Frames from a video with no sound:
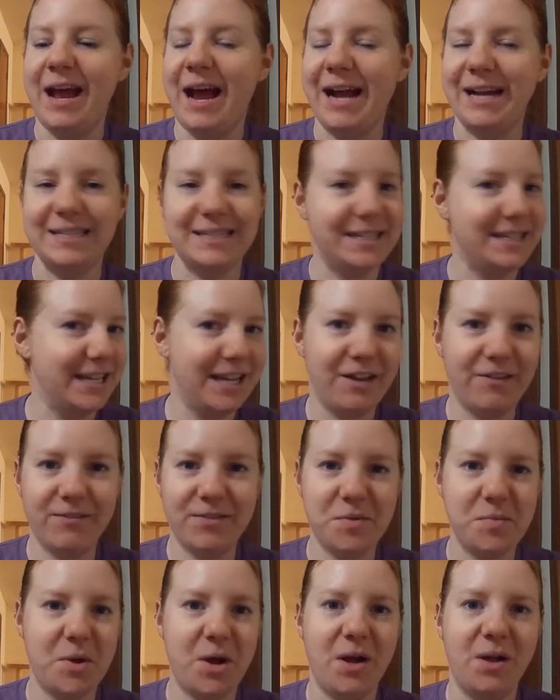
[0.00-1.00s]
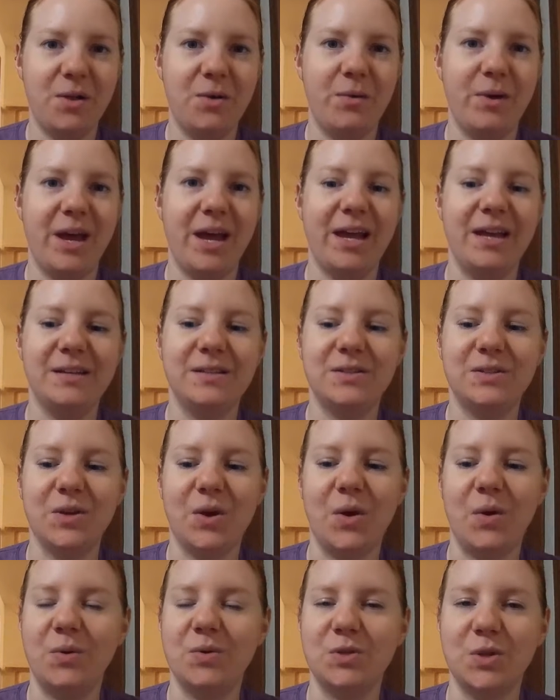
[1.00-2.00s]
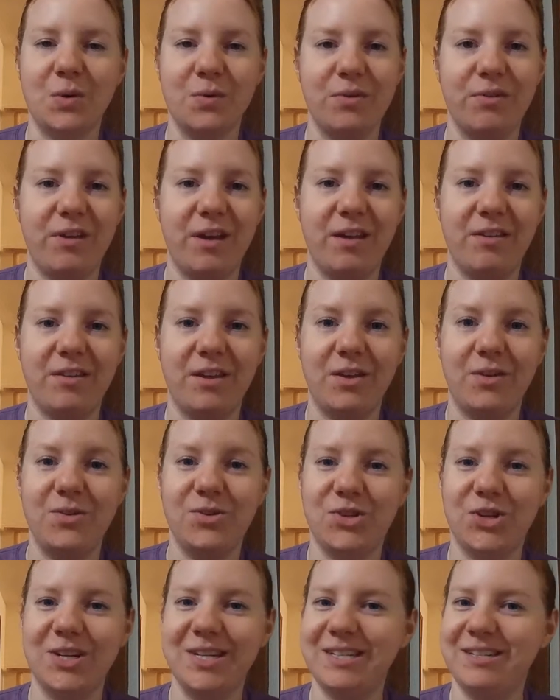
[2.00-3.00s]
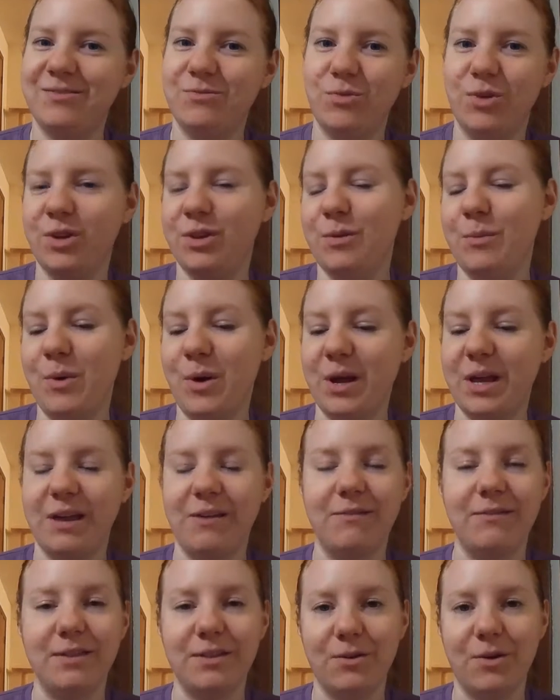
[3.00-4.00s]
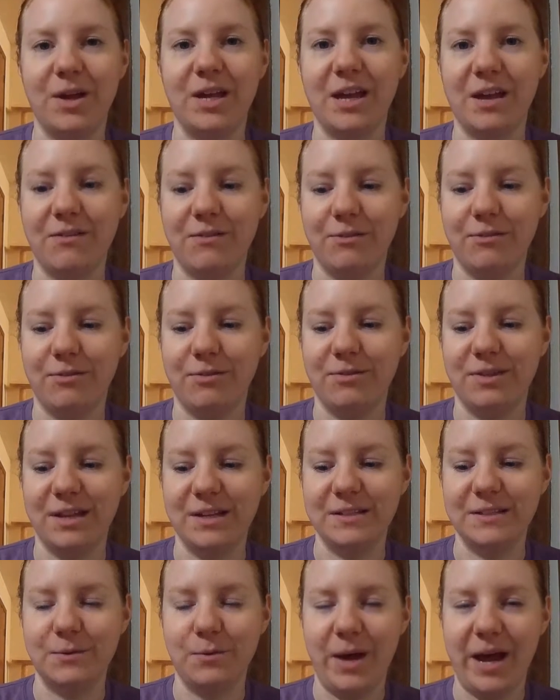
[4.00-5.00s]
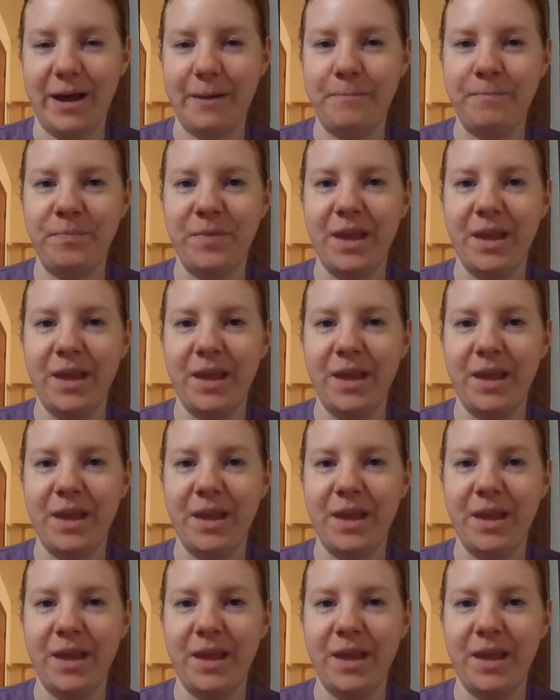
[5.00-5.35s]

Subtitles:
I didn't give them all away, so don't think that you shouldn't read the book even though I gave a few things away.